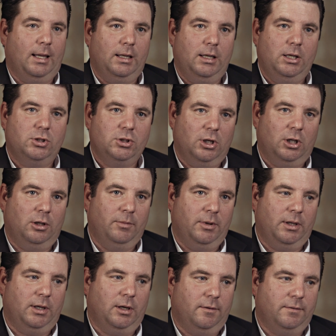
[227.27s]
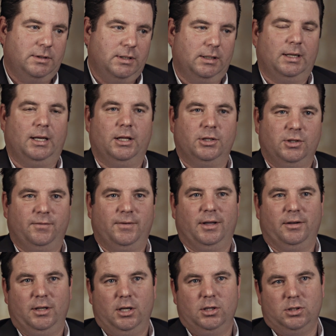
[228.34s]
And each element of technology
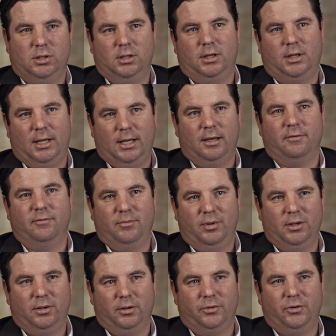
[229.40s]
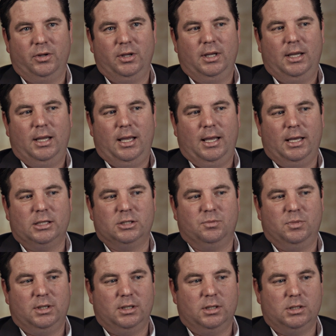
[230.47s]
foundation that they have built has
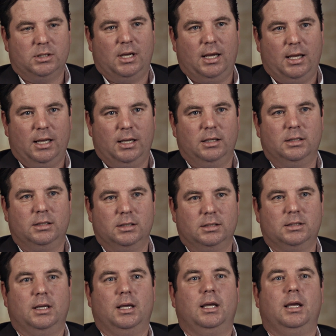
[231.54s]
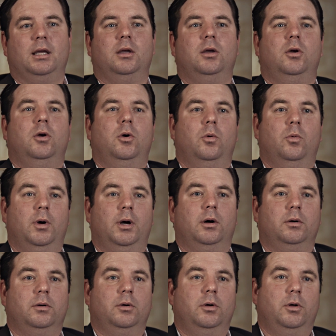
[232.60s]
been designed to say,
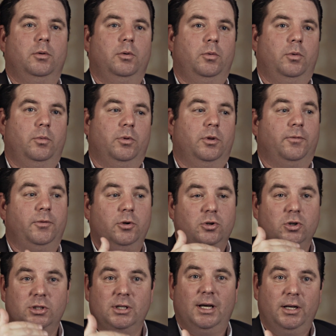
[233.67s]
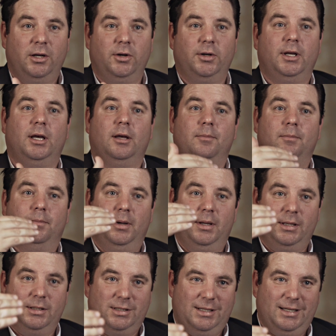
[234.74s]
well, the future's not here yet,
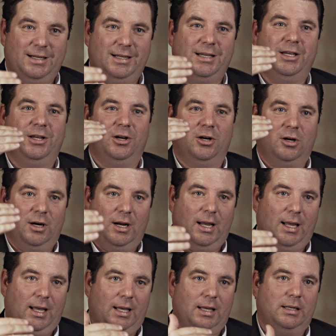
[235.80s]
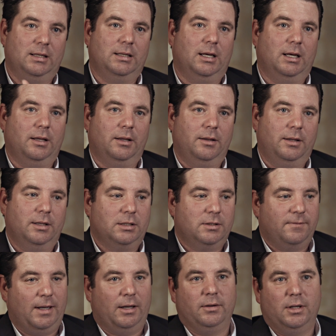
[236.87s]
but it's getting here, and
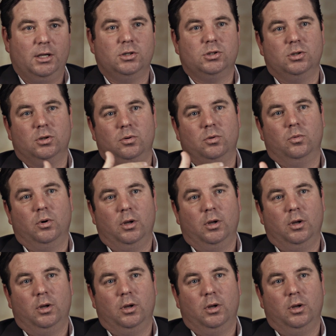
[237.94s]
this foundation